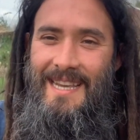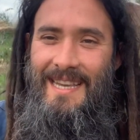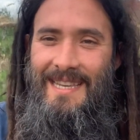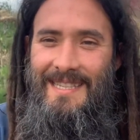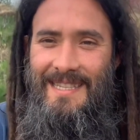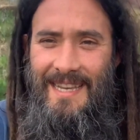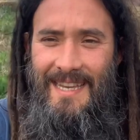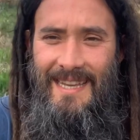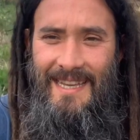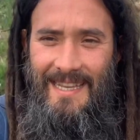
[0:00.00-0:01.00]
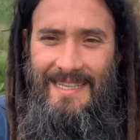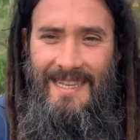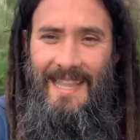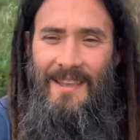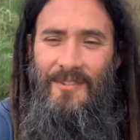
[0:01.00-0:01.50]
It's, a uh, it's a
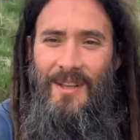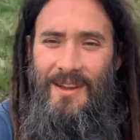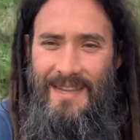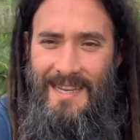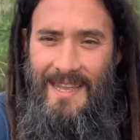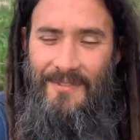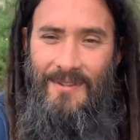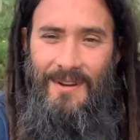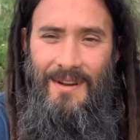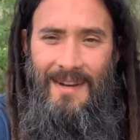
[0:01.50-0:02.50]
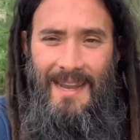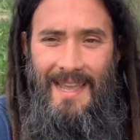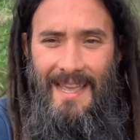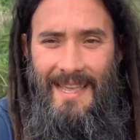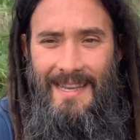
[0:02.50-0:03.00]
lifelong endeavor
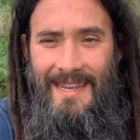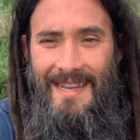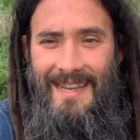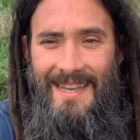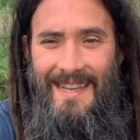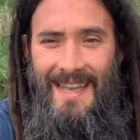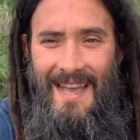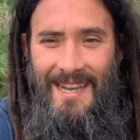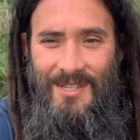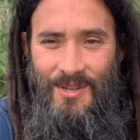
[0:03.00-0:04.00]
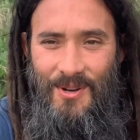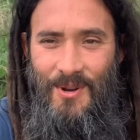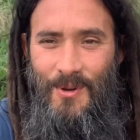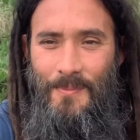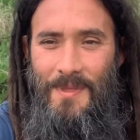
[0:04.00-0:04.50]
and uh, I sure
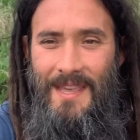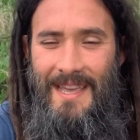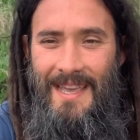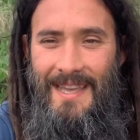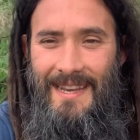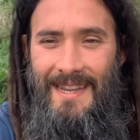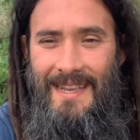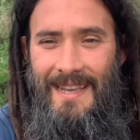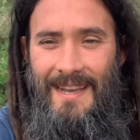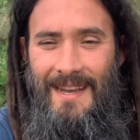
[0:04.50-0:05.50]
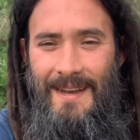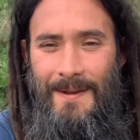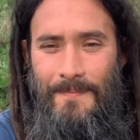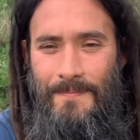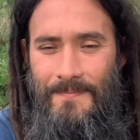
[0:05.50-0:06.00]
hope that
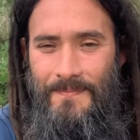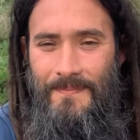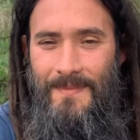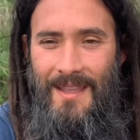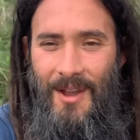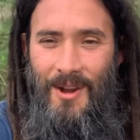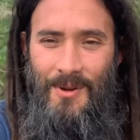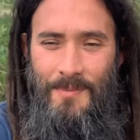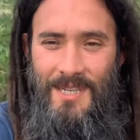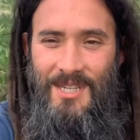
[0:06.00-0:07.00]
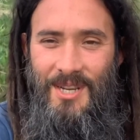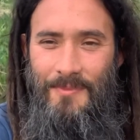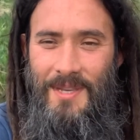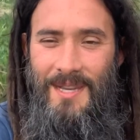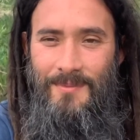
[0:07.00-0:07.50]
um, Artemisia
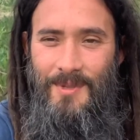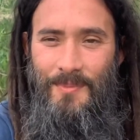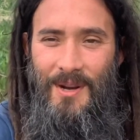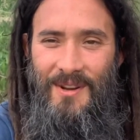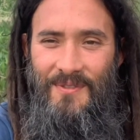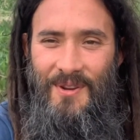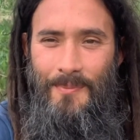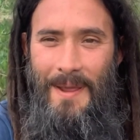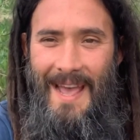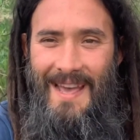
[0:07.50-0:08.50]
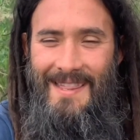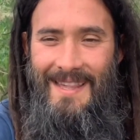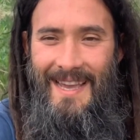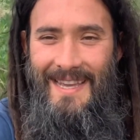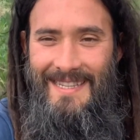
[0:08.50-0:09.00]
becomes a part of your path
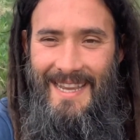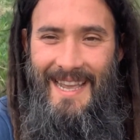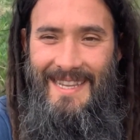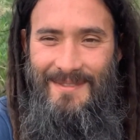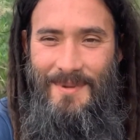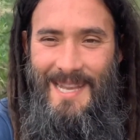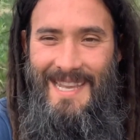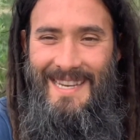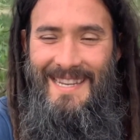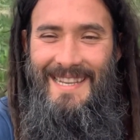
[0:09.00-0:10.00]
as it has mine.